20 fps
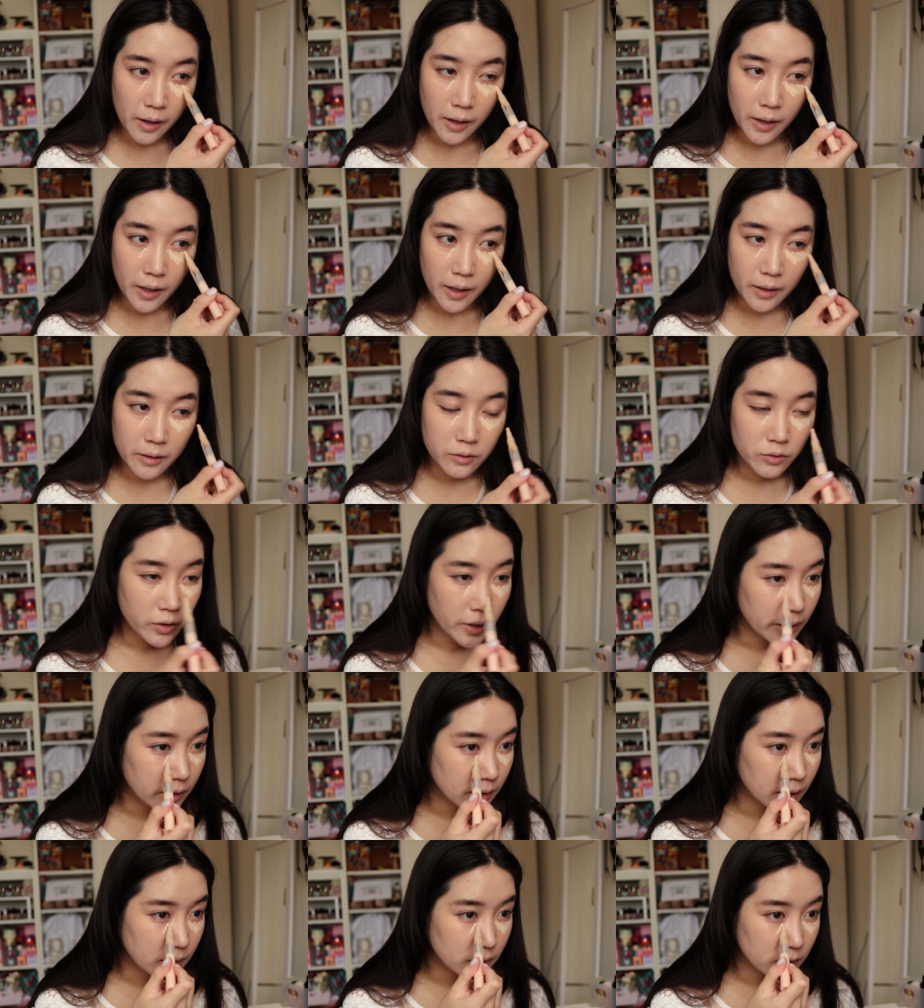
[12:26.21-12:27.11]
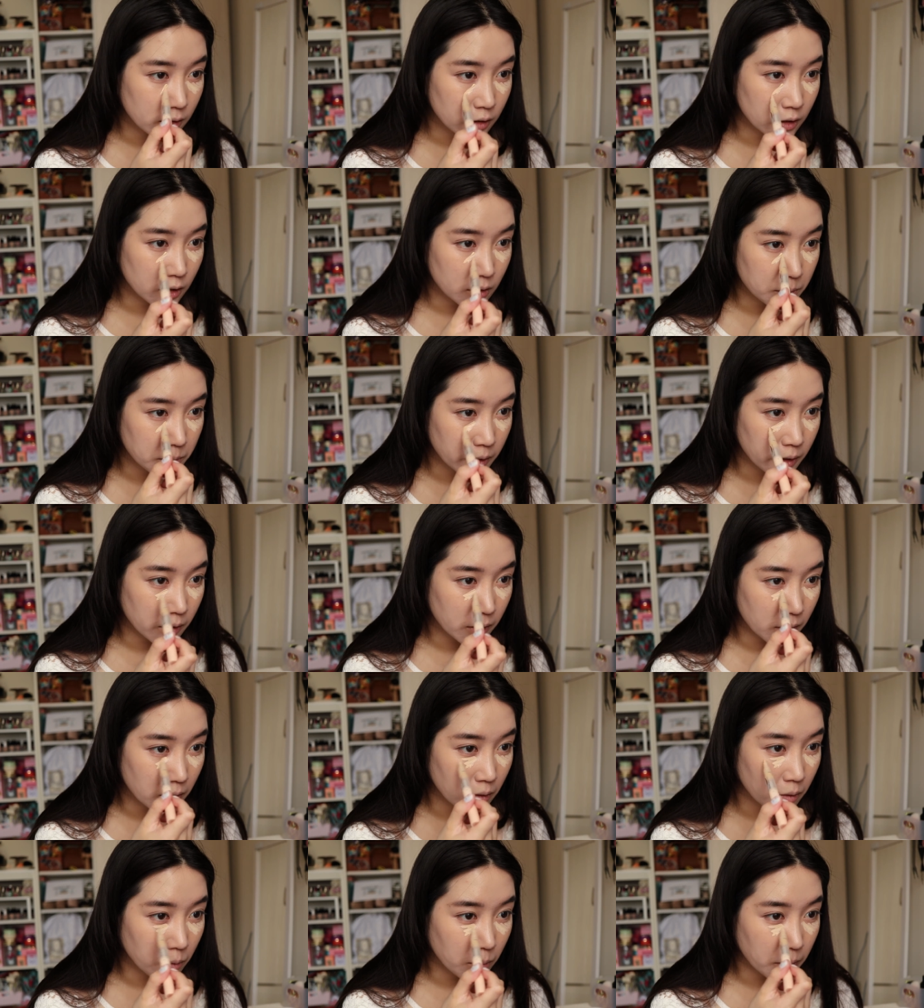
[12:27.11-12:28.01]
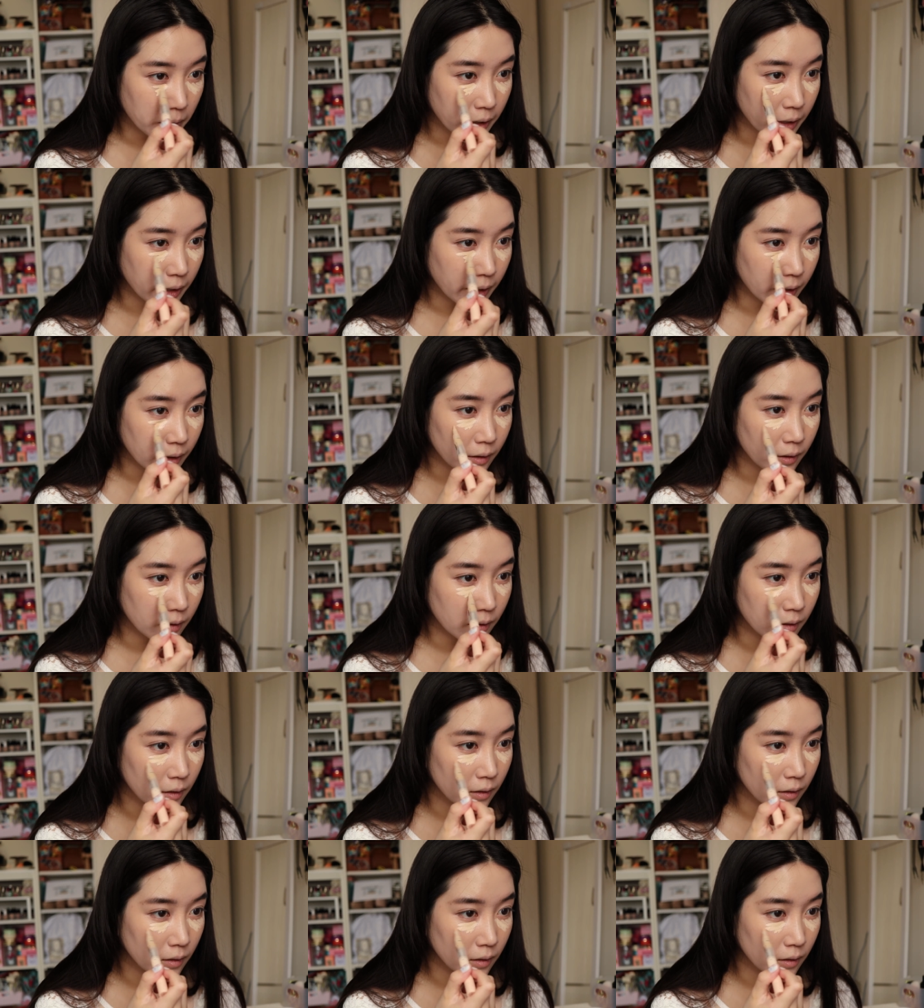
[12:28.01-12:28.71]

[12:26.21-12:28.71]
and try not to smear away